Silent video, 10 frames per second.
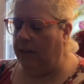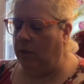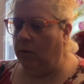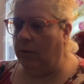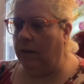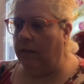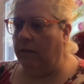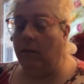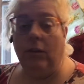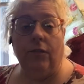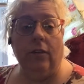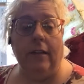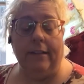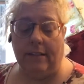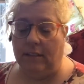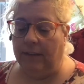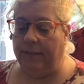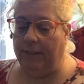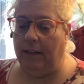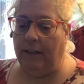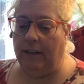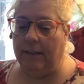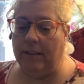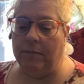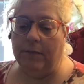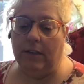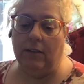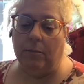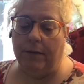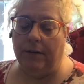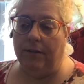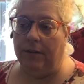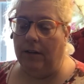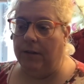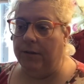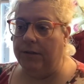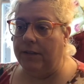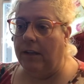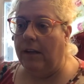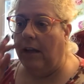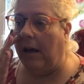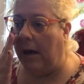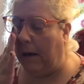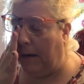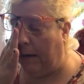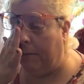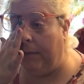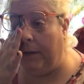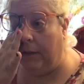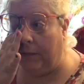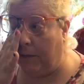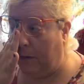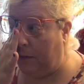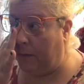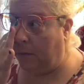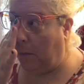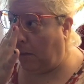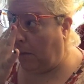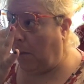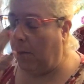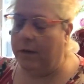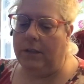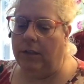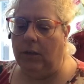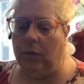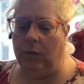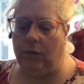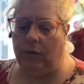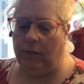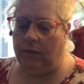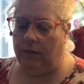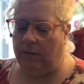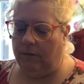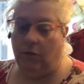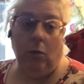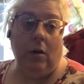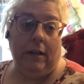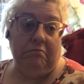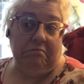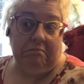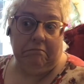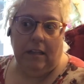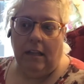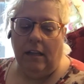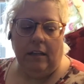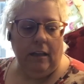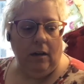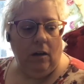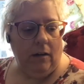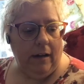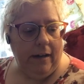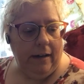you can use for a lot of stuff, and some things are better than others. You know, as far as what to use for what. You know,